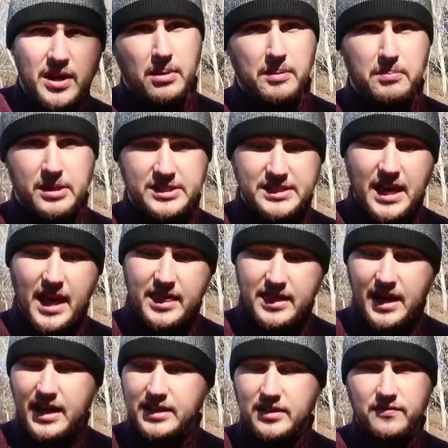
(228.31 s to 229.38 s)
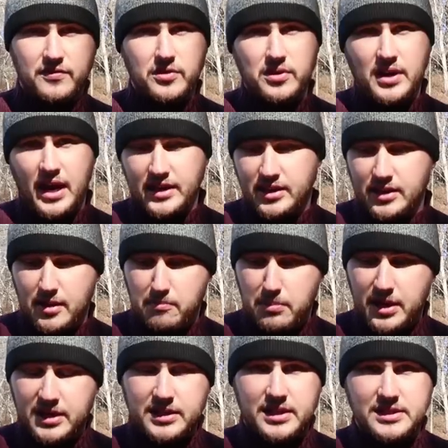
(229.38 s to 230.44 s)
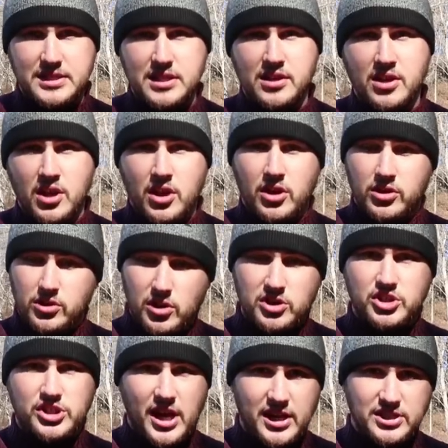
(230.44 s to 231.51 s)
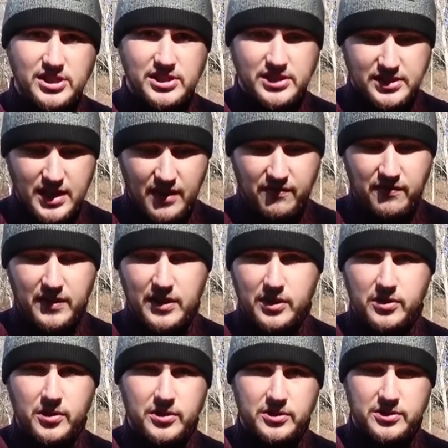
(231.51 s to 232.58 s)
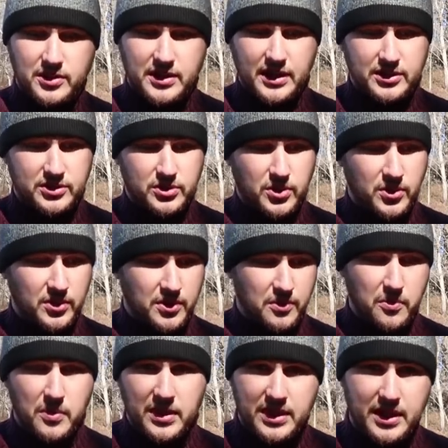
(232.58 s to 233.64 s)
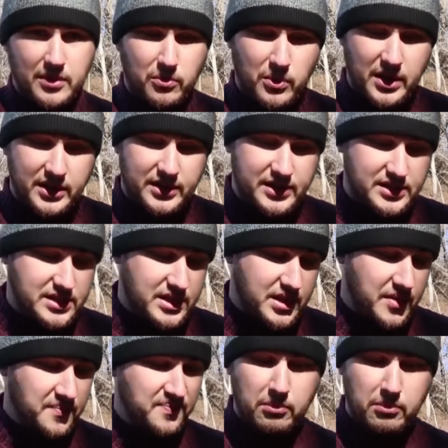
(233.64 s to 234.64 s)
But beside that, if you cut in a big tree, your chains is definitely going to get dull within one tree.